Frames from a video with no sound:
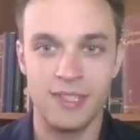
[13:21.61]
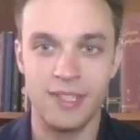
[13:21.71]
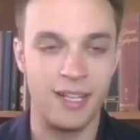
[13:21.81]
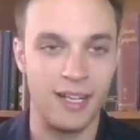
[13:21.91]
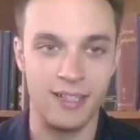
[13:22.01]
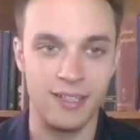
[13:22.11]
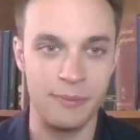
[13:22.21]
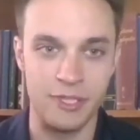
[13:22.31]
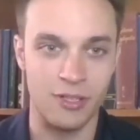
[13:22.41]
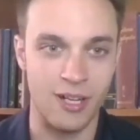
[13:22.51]
Let me
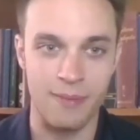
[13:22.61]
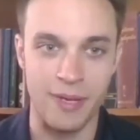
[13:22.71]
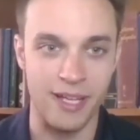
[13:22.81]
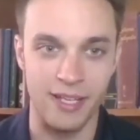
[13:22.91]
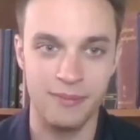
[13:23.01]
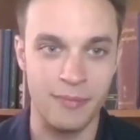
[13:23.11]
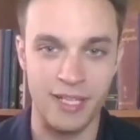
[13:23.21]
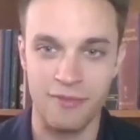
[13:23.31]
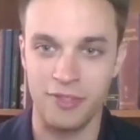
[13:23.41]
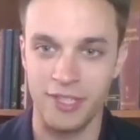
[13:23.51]
turn on my
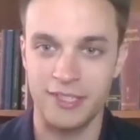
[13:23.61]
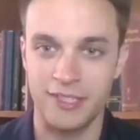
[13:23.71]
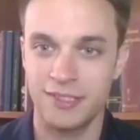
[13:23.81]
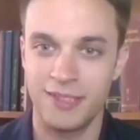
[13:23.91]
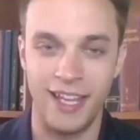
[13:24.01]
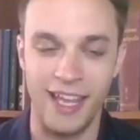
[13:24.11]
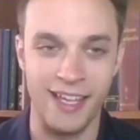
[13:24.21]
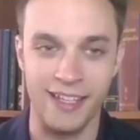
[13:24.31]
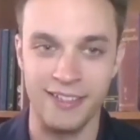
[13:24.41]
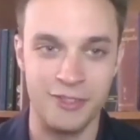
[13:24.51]
Netflix
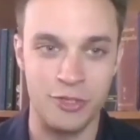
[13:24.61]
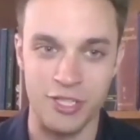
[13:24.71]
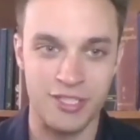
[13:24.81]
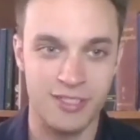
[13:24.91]
and just